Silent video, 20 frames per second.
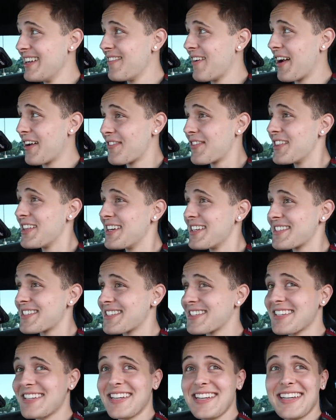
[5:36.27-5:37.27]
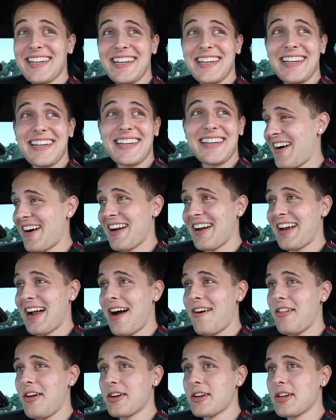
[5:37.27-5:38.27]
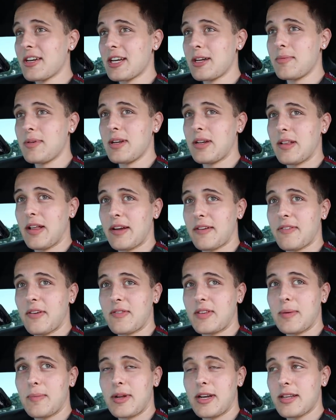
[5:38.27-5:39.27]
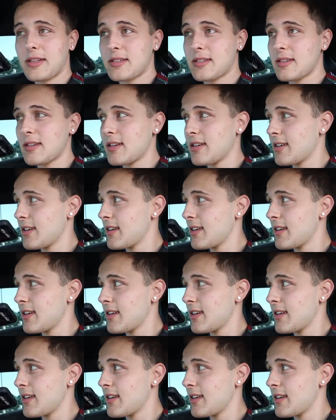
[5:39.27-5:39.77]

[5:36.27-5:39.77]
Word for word: Ready for this? Yeah, All right, how long are you going to be? Like 15 minutes?